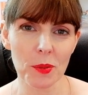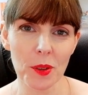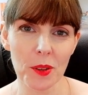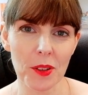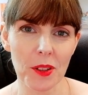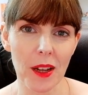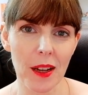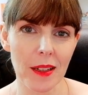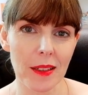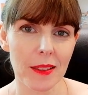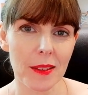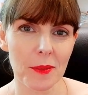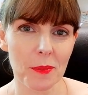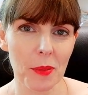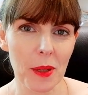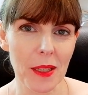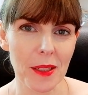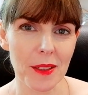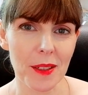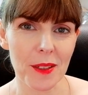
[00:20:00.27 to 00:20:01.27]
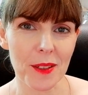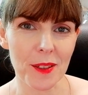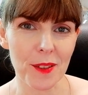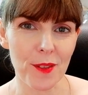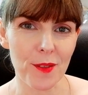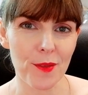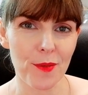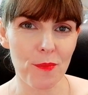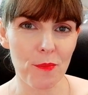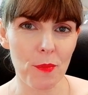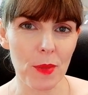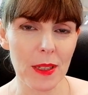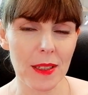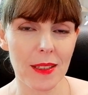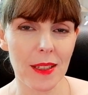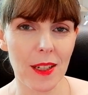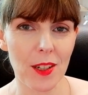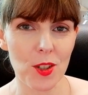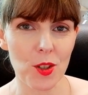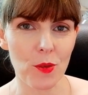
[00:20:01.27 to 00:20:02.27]
a couple of nice pieces of
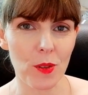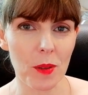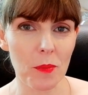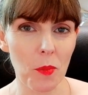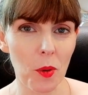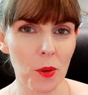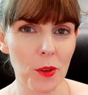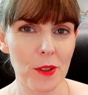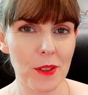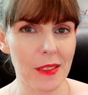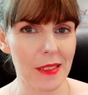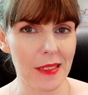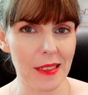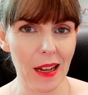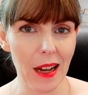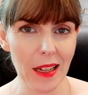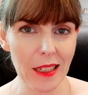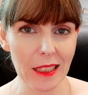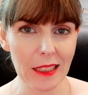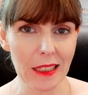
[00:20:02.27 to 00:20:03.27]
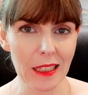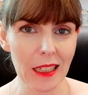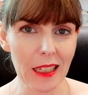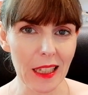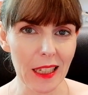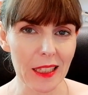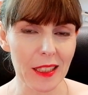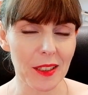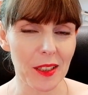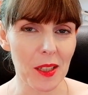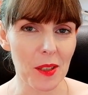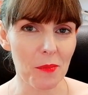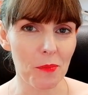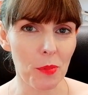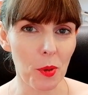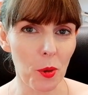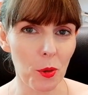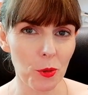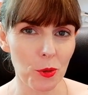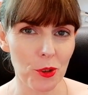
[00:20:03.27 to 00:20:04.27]
mid-century modern design in it, like
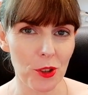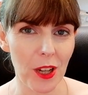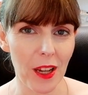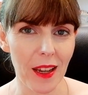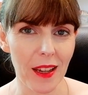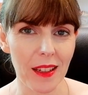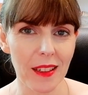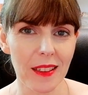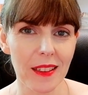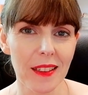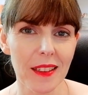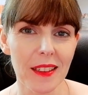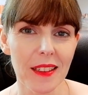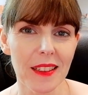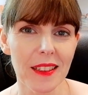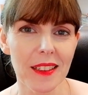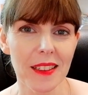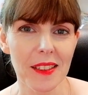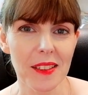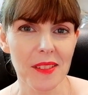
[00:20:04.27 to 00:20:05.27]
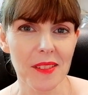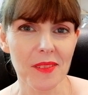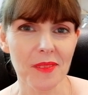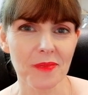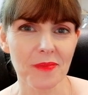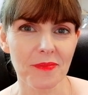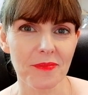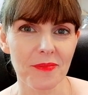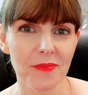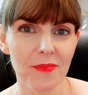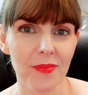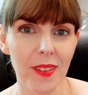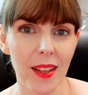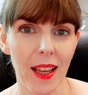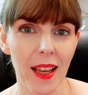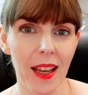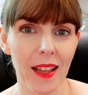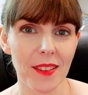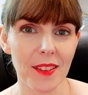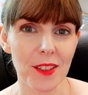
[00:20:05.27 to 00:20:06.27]
the ball chair.
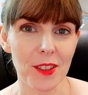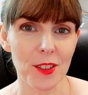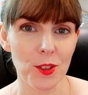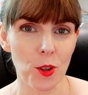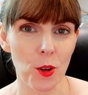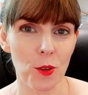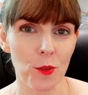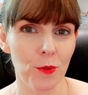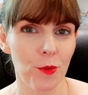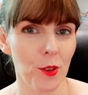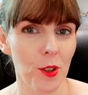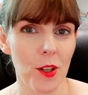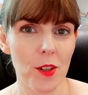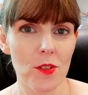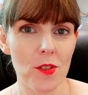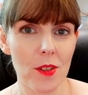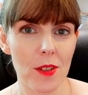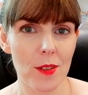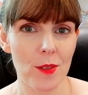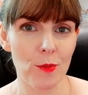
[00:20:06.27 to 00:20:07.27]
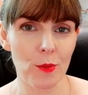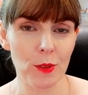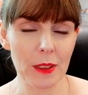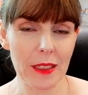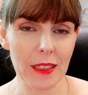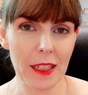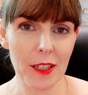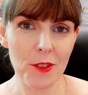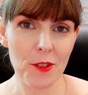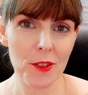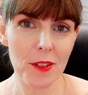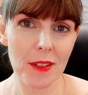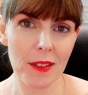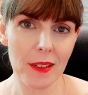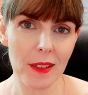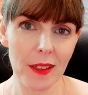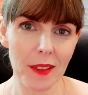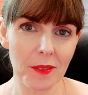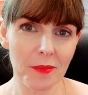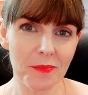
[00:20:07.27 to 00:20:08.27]
And the stock footage is really
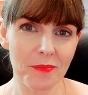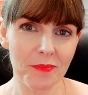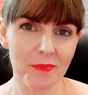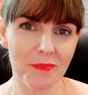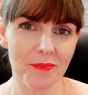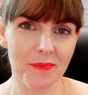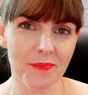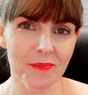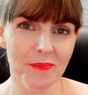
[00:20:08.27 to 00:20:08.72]
interesting.